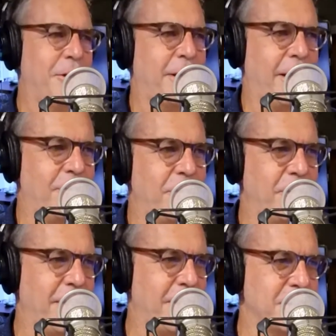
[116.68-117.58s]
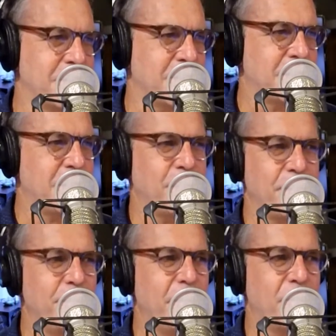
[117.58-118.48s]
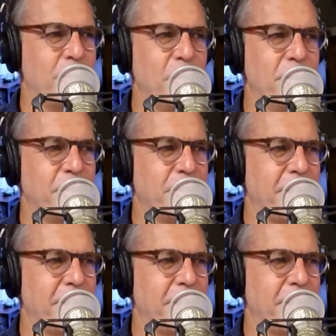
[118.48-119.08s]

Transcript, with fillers: do you have in your house that's something that's movie